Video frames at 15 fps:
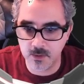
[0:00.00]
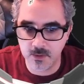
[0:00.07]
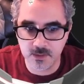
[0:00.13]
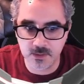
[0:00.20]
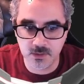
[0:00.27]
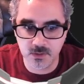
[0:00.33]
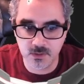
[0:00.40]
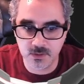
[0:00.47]

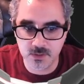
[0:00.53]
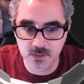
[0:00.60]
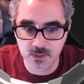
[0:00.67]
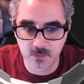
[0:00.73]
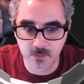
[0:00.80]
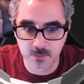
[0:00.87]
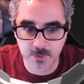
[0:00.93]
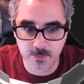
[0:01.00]
Do you see
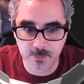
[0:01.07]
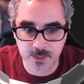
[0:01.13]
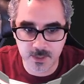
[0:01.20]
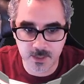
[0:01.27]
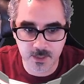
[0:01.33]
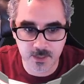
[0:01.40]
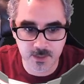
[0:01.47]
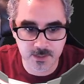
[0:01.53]
where my
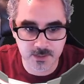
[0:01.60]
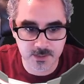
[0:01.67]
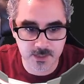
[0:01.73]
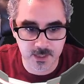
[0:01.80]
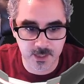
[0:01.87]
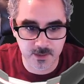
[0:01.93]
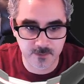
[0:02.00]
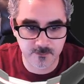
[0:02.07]
playhead is?
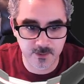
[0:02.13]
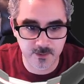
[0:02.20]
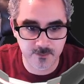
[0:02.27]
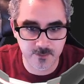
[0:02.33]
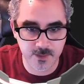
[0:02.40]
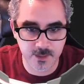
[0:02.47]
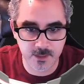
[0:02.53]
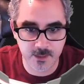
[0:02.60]
At the very
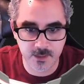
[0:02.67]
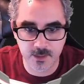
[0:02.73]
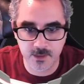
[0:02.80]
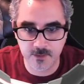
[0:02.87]
beginning.